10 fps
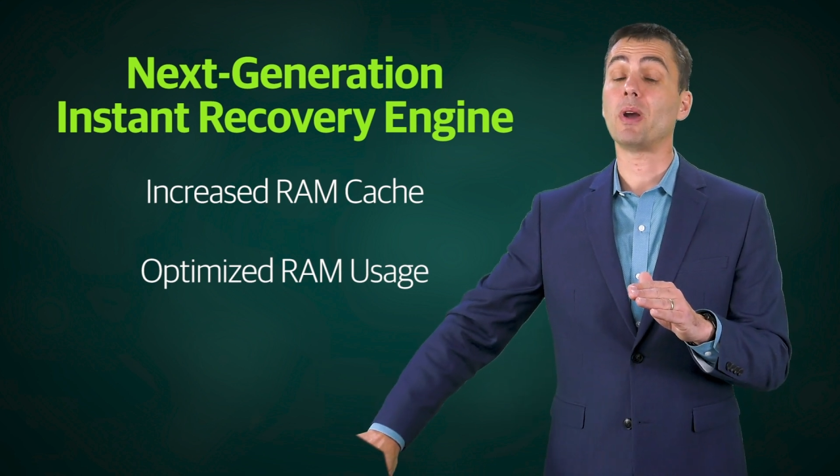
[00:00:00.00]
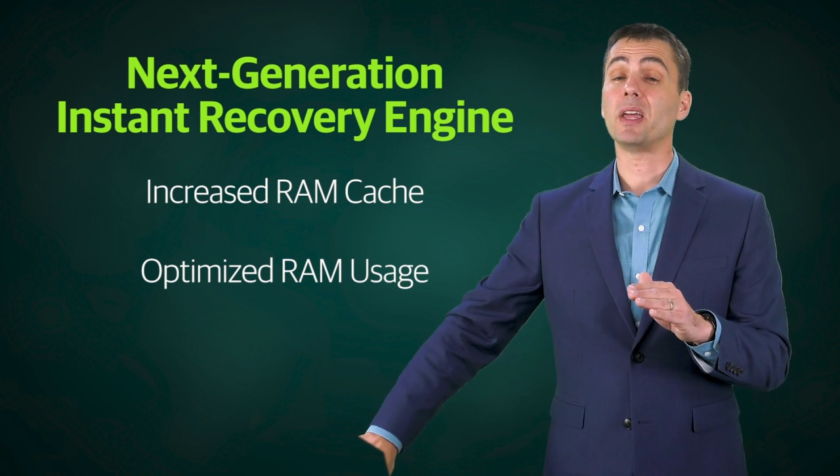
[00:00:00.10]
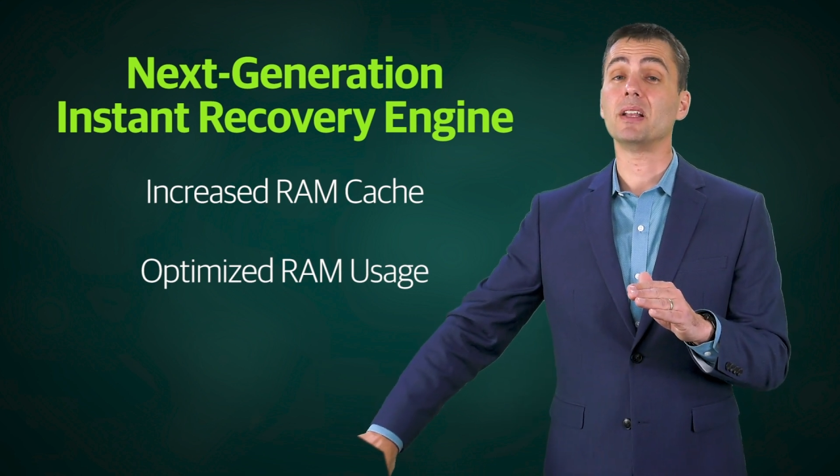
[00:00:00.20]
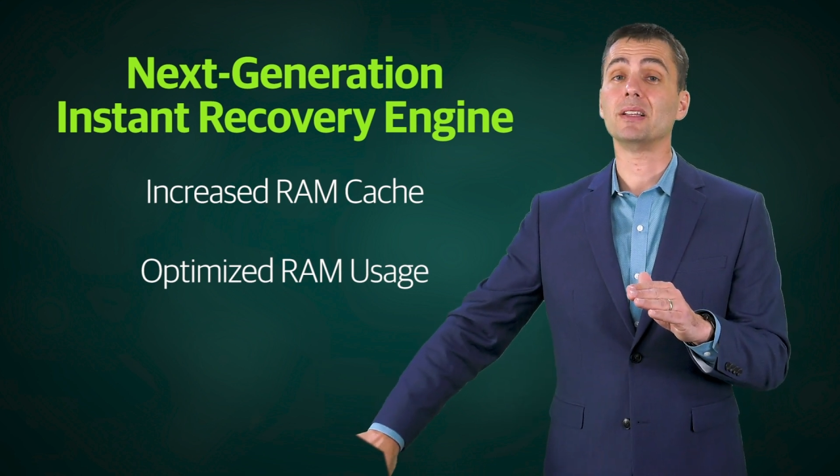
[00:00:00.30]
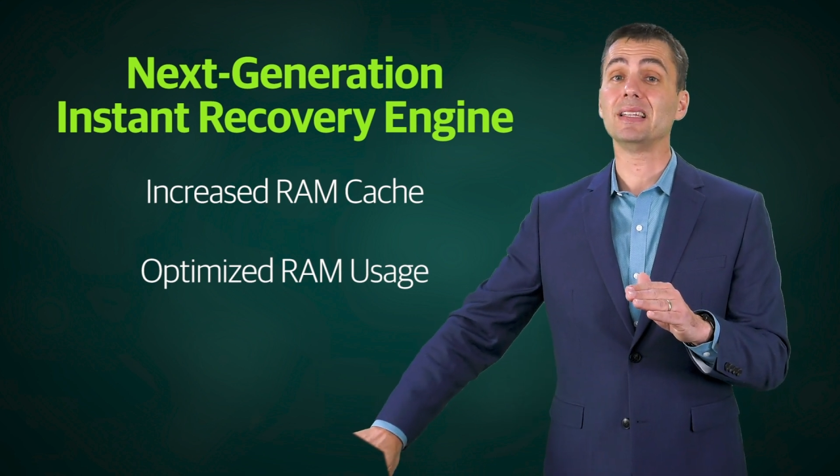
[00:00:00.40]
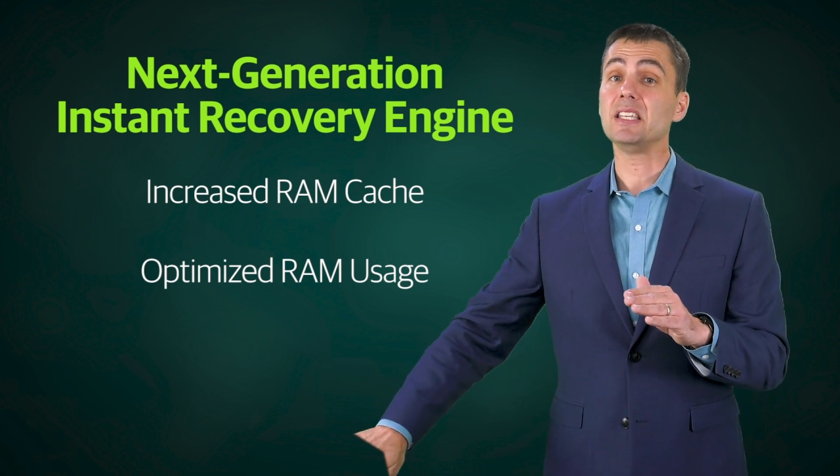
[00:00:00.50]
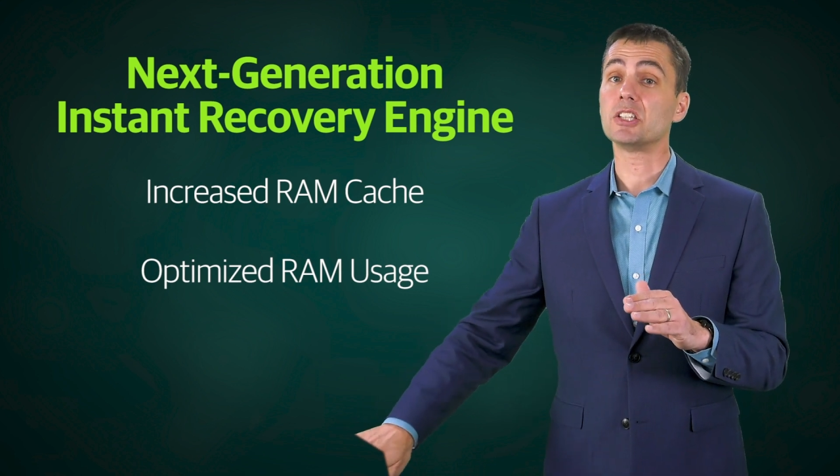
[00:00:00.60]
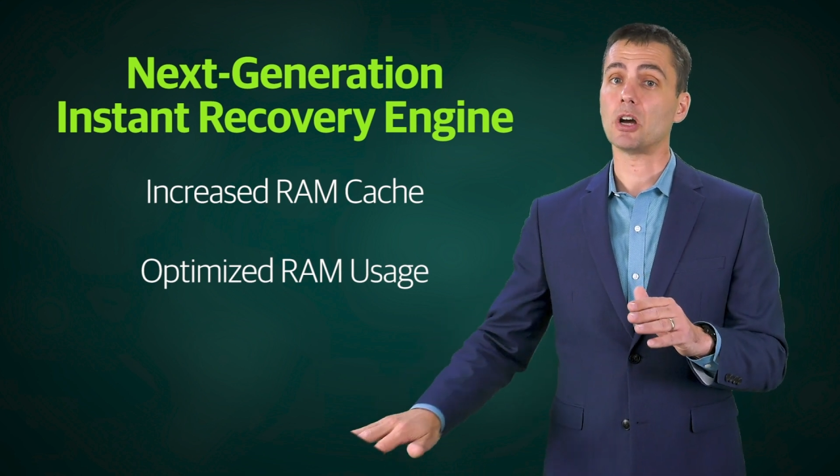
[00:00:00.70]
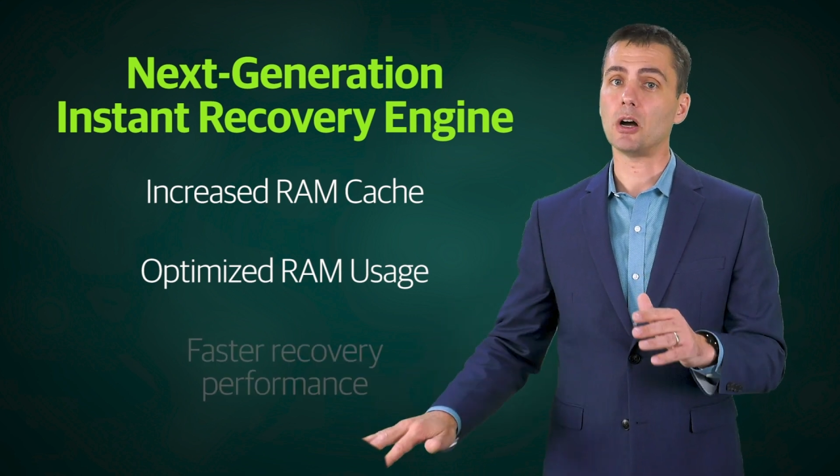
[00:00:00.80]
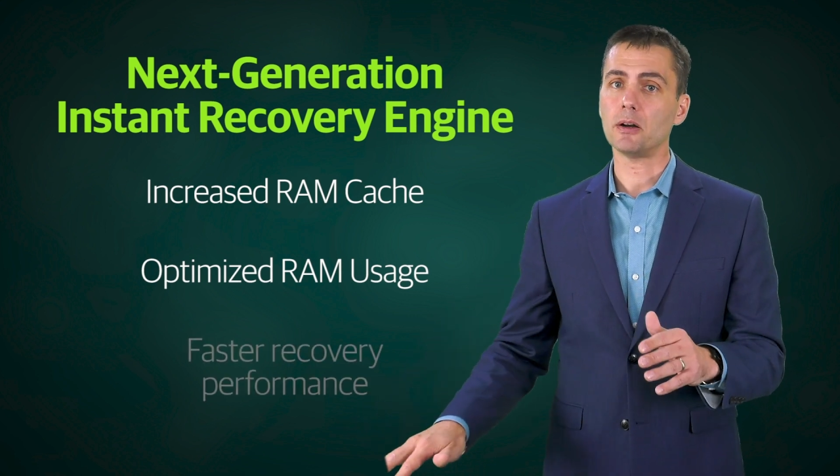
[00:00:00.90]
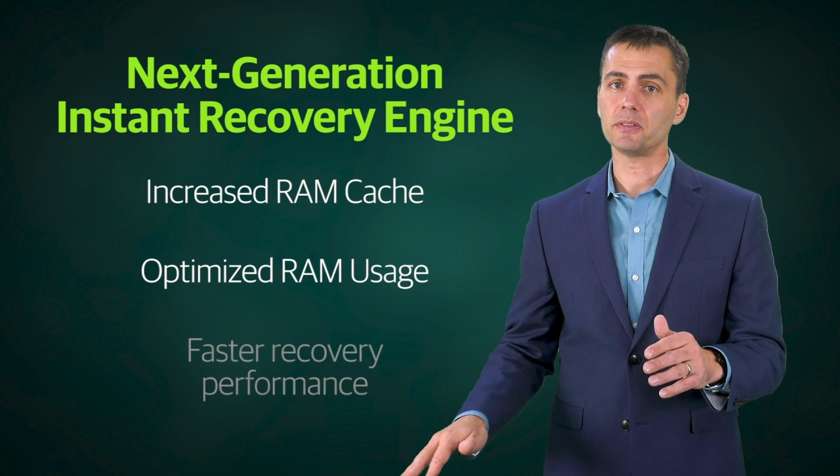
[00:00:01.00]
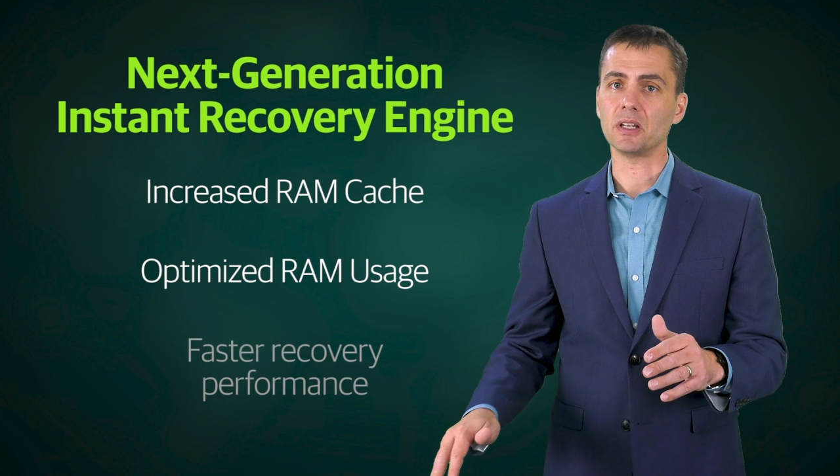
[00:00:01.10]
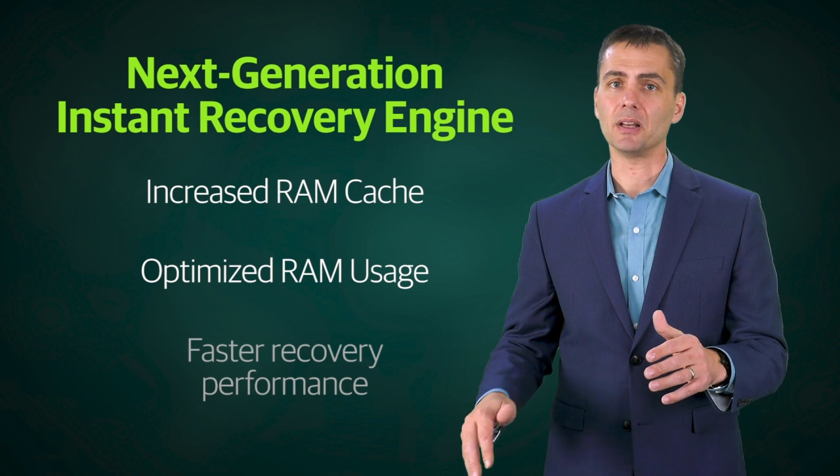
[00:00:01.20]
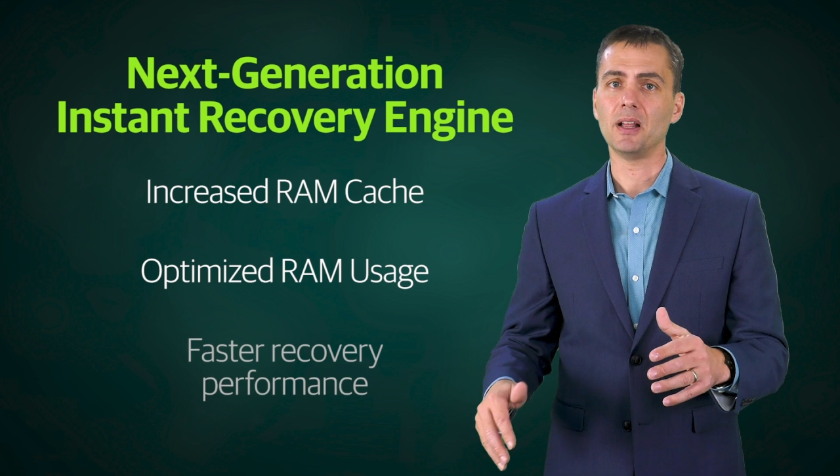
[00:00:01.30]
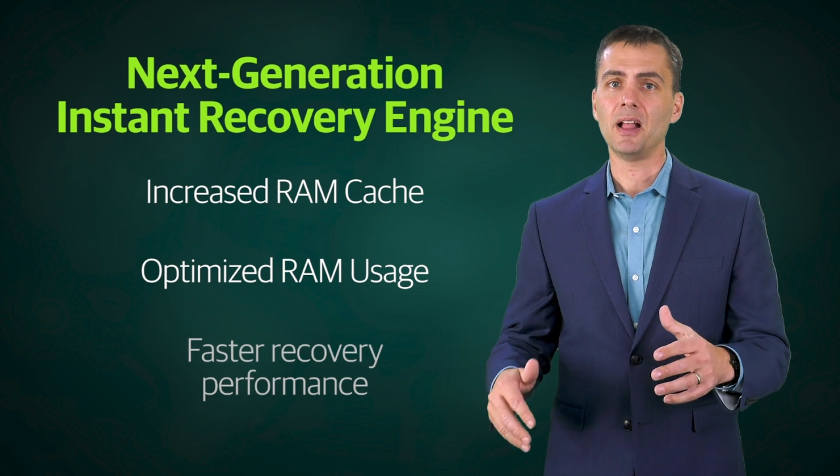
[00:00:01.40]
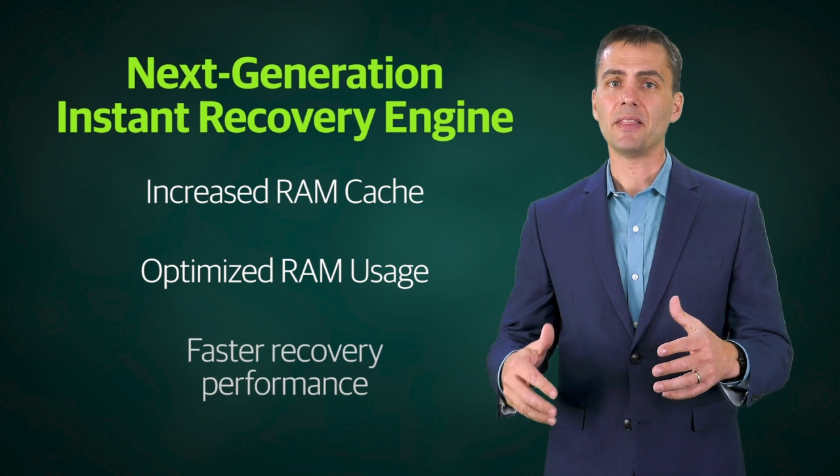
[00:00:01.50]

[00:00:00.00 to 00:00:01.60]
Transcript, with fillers: read least often.